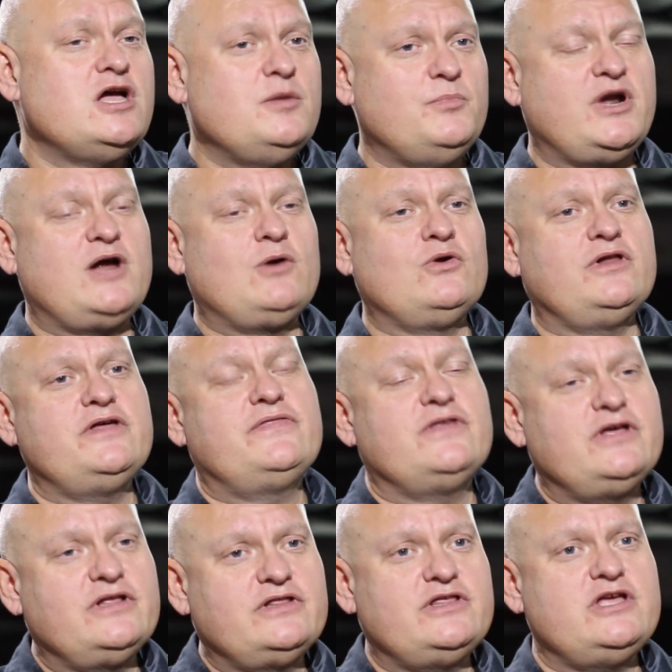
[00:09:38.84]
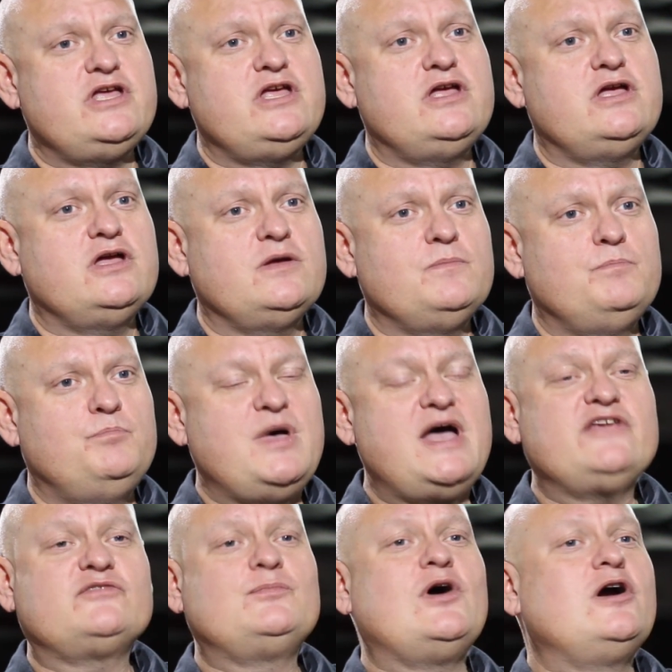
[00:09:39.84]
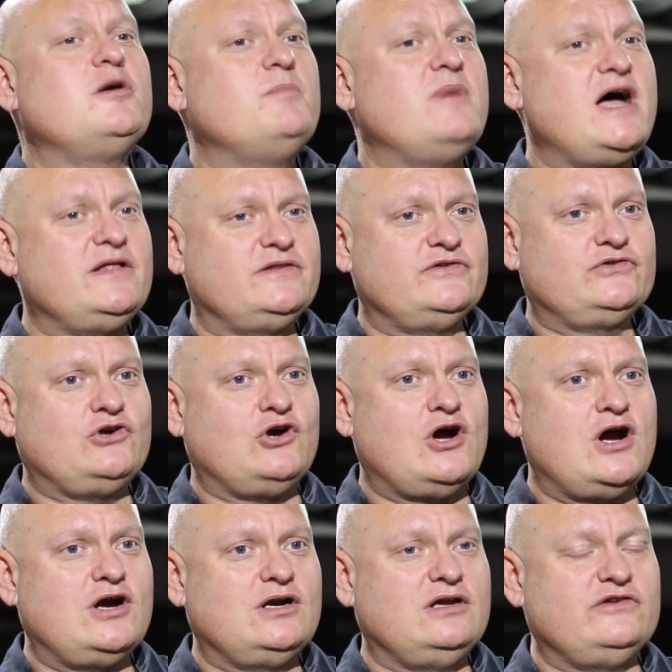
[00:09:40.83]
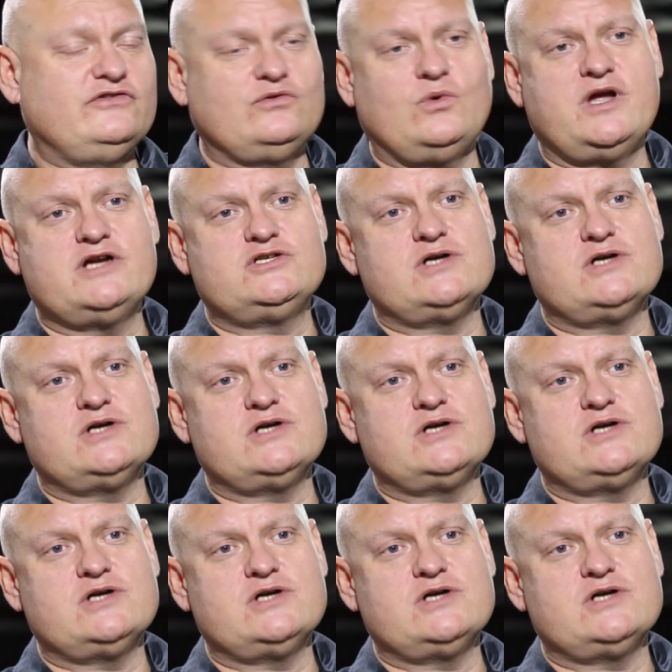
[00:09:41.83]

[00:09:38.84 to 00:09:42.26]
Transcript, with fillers: but I really think the best part about this car is the way it